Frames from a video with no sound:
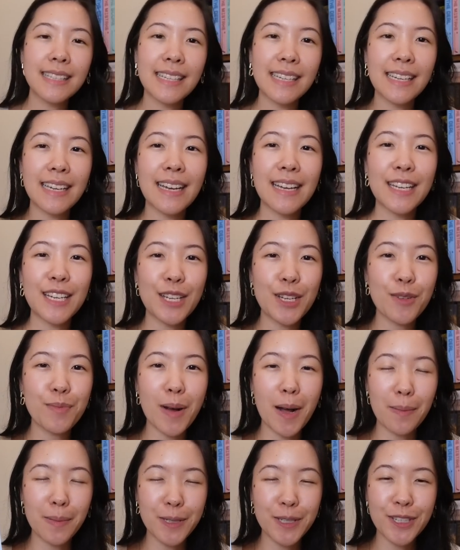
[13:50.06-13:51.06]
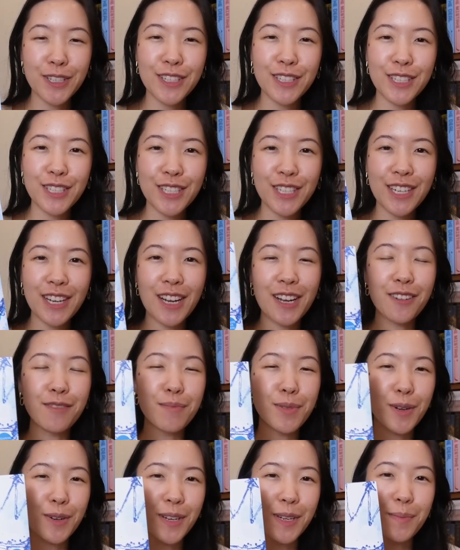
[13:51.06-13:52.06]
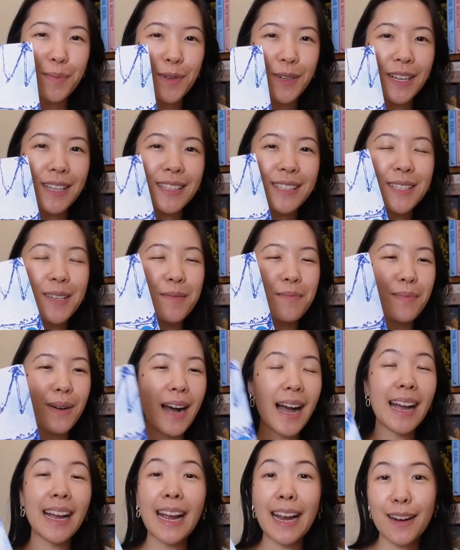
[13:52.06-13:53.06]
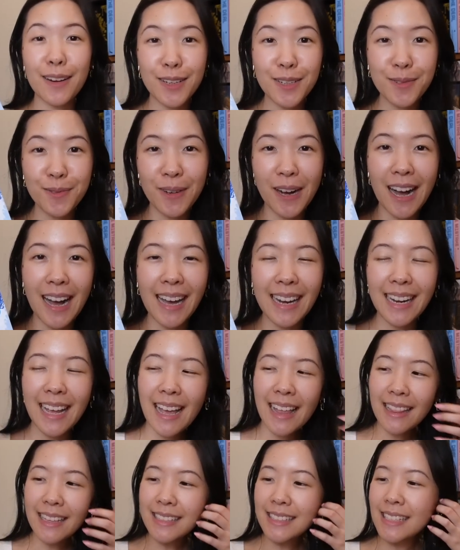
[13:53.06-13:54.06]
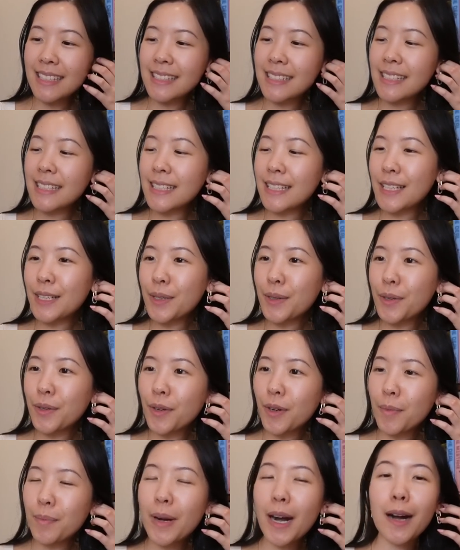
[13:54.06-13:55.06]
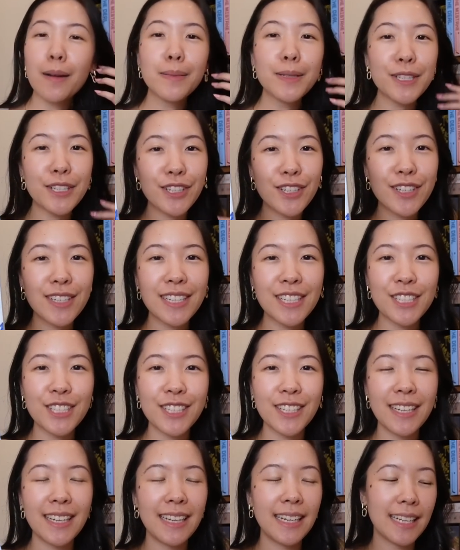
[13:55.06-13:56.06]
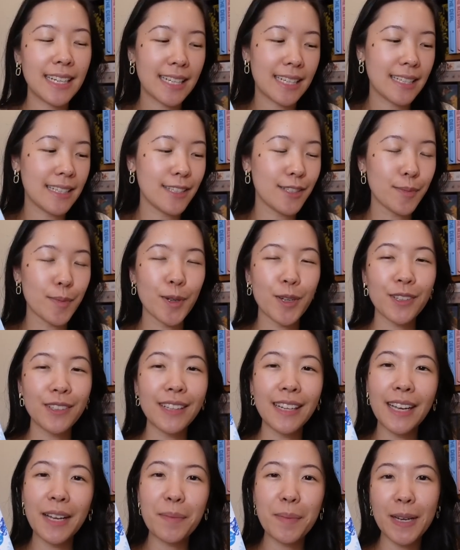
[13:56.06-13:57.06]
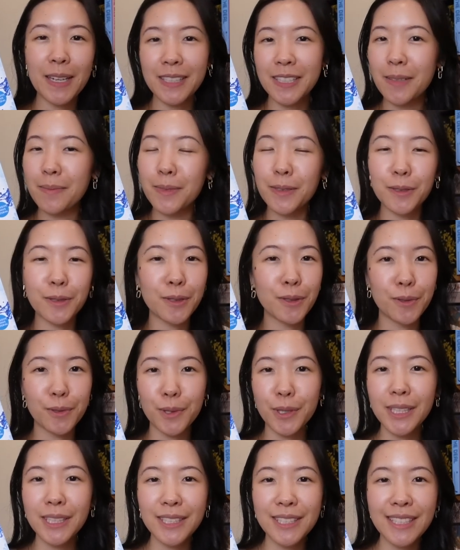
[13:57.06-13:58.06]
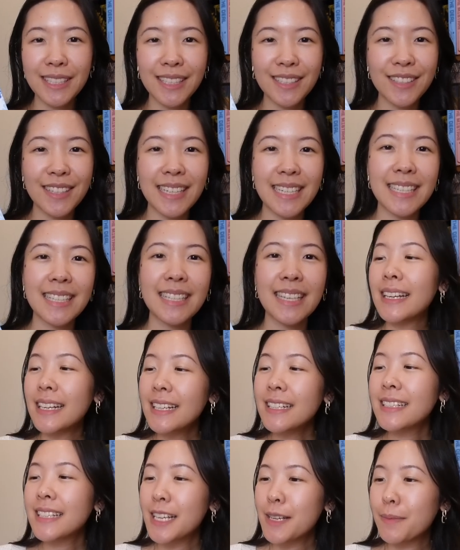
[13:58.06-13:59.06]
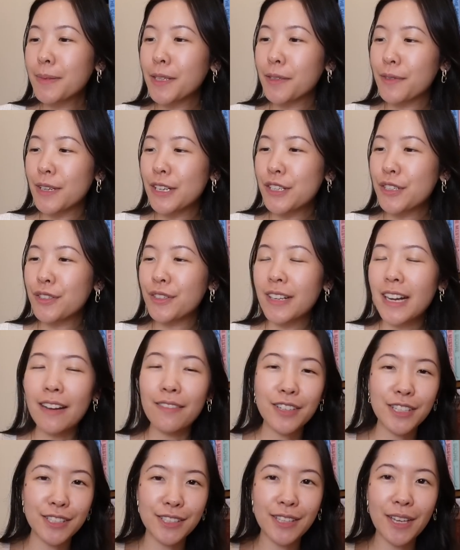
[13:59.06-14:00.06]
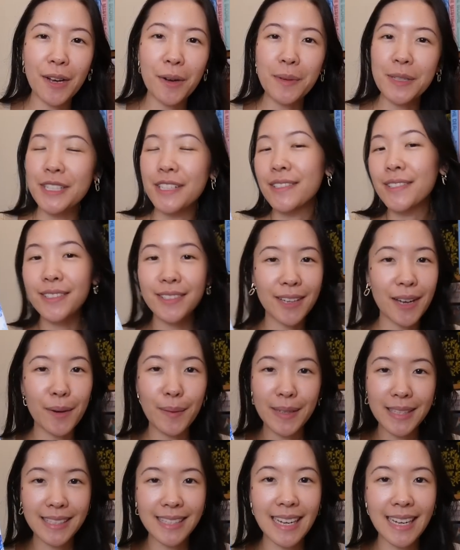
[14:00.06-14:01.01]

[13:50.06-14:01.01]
the new publisher edition of Broken Prince by Aaron Watt. This is the new publisher edition because Berkeley picked up the whole Royal series. They did keep the original covers though, which is always